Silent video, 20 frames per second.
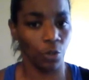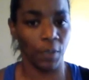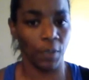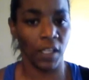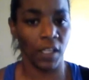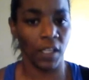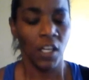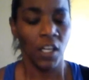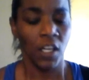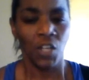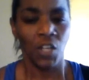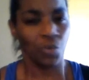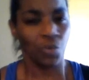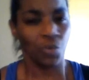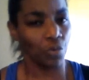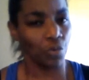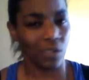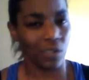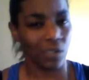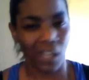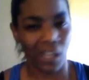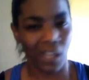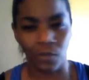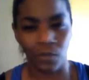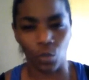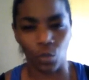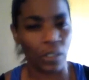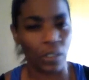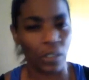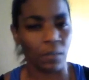bit, 2 or 3 times
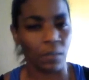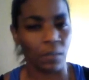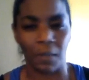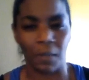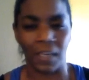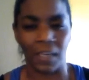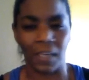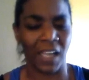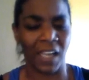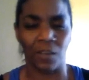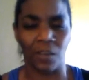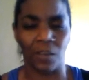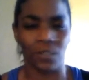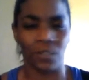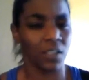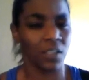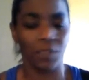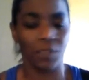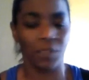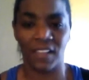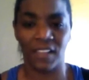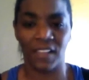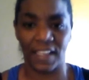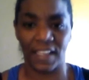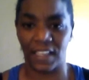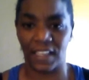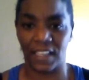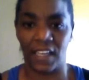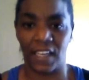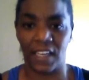a week maybe. It was something
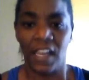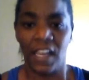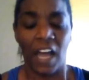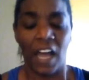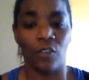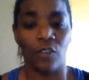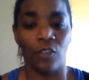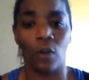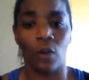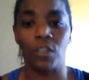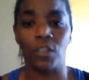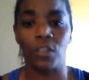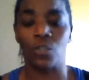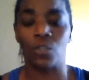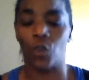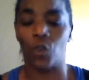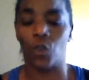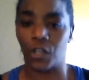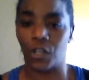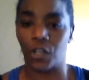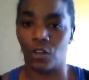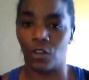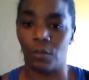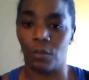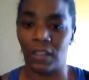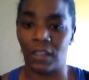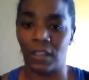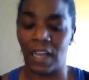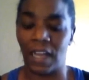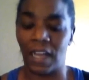like that. I know I wasn't working on them
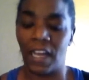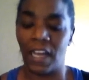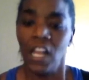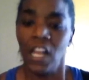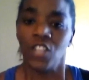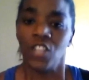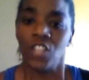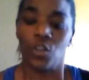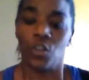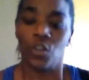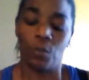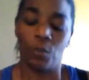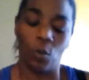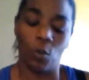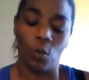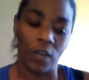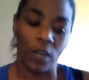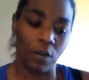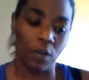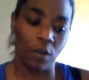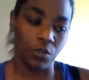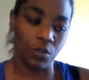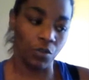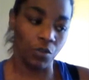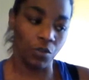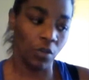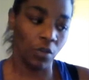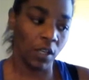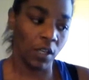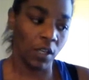a lot. But what I was
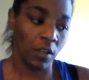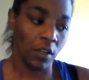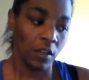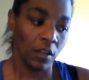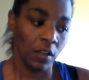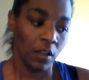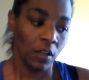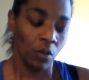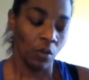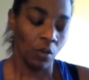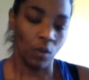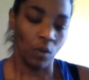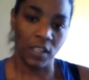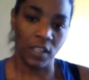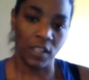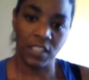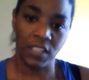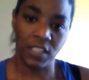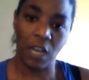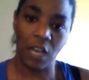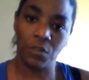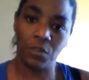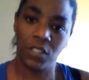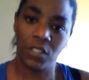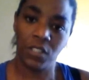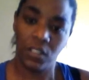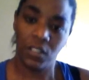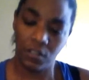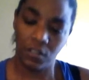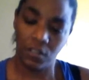doing was I
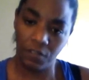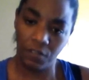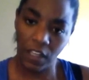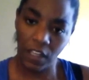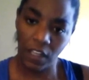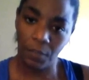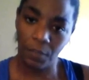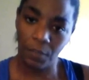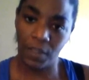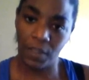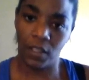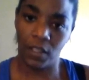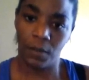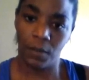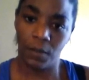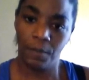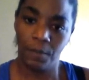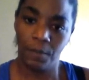was developing them.